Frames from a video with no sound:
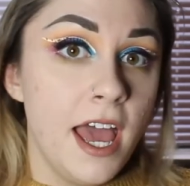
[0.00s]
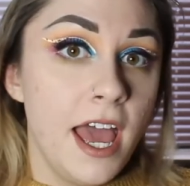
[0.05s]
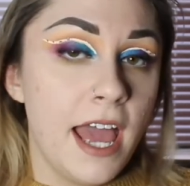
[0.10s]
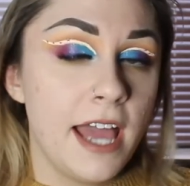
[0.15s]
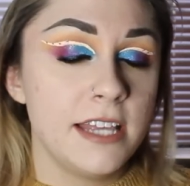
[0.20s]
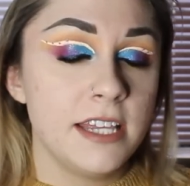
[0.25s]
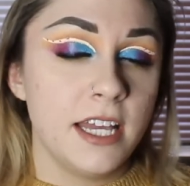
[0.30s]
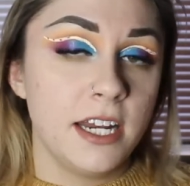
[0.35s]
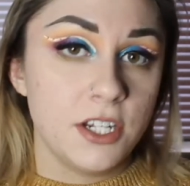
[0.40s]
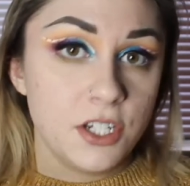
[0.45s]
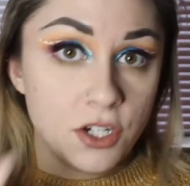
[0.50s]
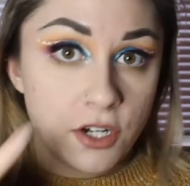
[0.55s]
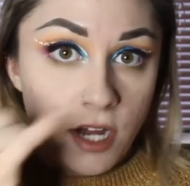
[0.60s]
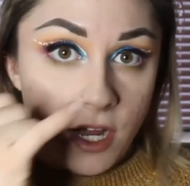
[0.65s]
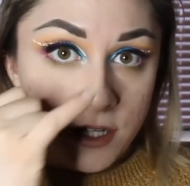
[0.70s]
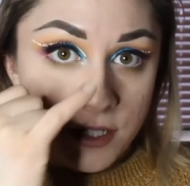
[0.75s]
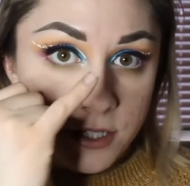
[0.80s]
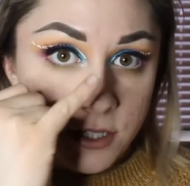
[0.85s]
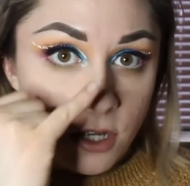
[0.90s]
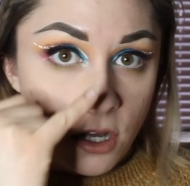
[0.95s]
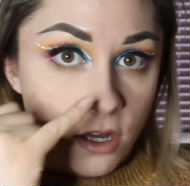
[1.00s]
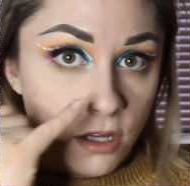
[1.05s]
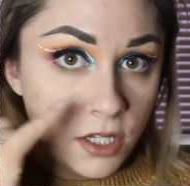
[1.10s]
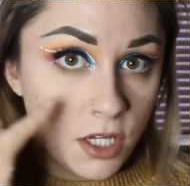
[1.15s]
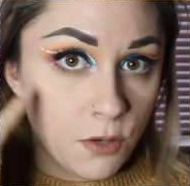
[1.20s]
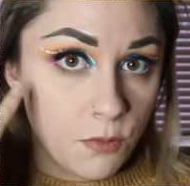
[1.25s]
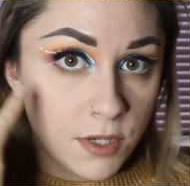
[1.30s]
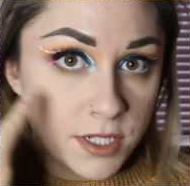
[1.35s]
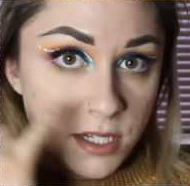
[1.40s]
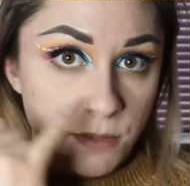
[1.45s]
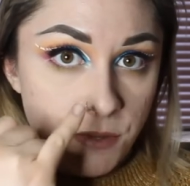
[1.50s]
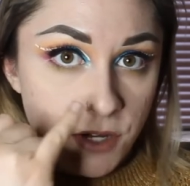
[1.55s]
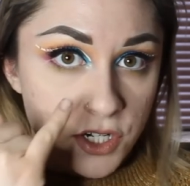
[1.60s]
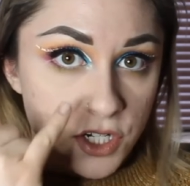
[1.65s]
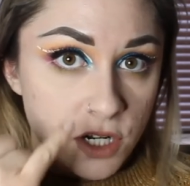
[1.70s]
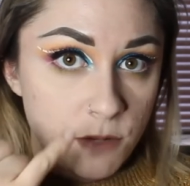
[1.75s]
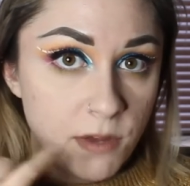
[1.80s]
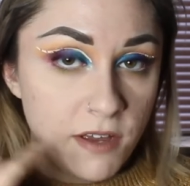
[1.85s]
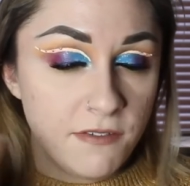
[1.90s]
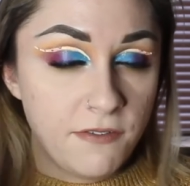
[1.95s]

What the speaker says: And then as you guys saw, there was a bunch on my